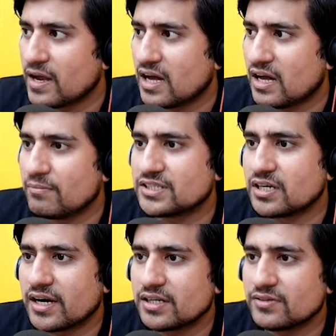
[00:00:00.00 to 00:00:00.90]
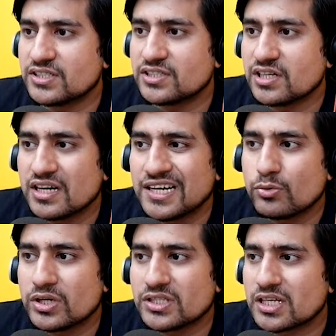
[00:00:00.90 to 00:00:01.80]
I have mentioned, right, we generally
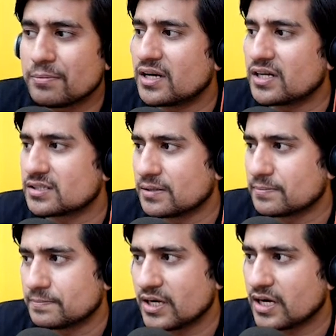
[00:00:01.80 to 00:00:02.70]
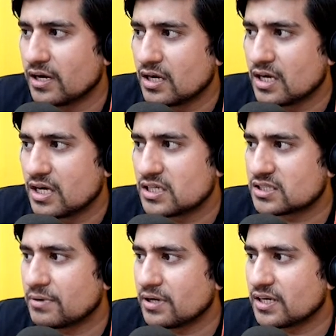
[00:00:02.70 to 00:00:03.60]
do a scripted testing, right?
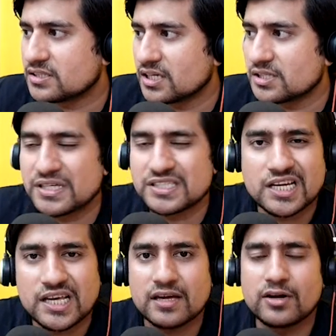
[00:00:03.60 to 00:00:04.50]
Scripted testing is basically